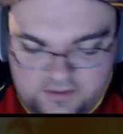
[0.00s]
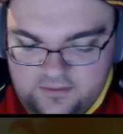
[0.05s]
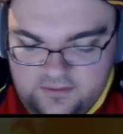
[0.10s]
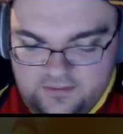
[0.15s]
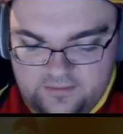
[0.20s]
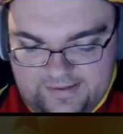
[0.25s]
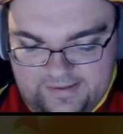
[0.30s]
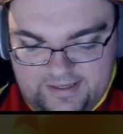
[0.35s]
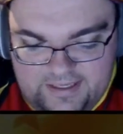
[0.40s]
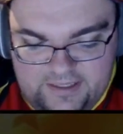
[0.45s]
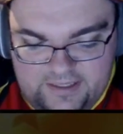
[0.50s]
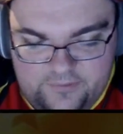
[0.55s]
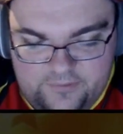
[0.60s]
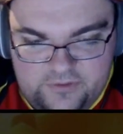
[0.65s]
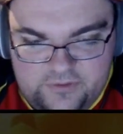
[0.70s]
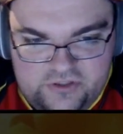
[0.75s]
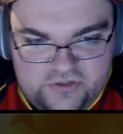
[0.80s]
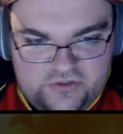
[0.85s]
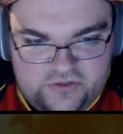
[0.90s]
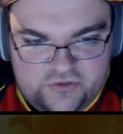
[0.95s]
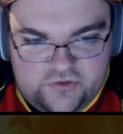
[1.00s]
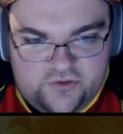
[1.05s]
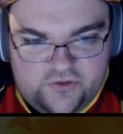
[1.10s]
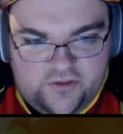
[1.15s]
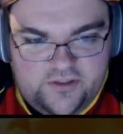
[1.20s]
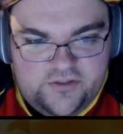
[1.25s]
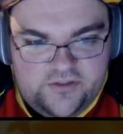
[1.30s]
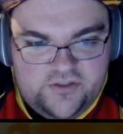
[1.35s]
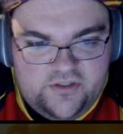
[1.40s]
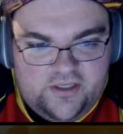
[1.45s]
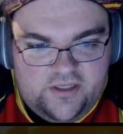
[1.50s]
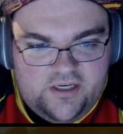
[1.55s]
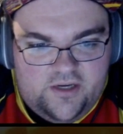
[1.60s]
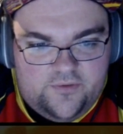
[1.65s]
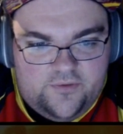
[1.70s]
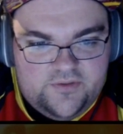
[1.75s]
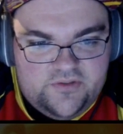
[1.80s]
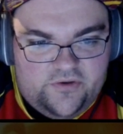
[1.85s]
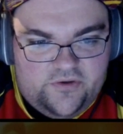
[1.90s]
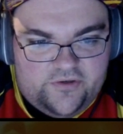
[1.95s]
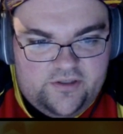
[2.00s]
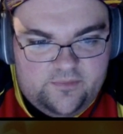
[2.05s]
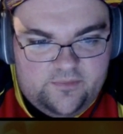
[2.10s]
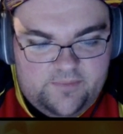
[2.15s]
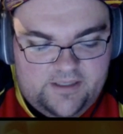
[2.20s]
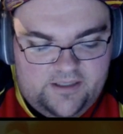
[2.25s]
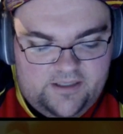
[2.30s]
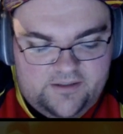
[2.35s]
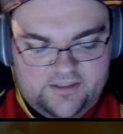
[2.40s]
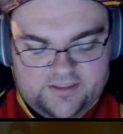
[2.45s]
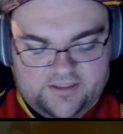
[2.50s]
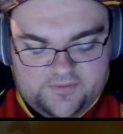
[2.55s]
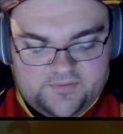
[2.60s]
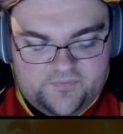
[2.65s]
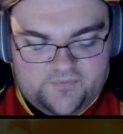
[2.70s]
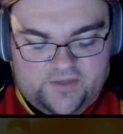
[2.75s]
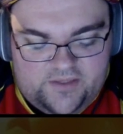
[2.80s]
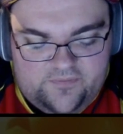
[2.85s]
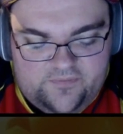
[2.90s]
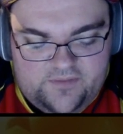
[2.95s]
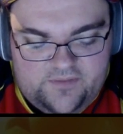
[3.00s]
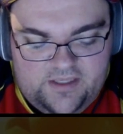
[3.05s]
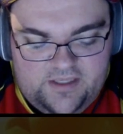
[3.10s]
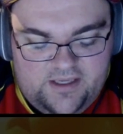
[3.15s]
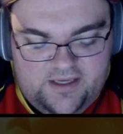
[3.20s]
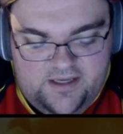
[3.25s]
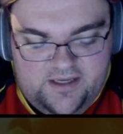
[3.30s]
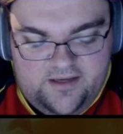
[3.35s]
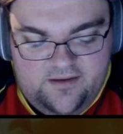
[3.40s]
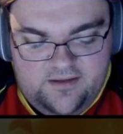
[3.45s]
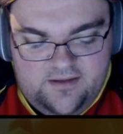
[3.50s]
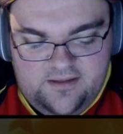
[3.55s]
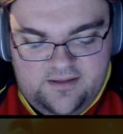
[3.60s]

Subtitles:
And it was just a draw engine like I was talking about. It gives 5k.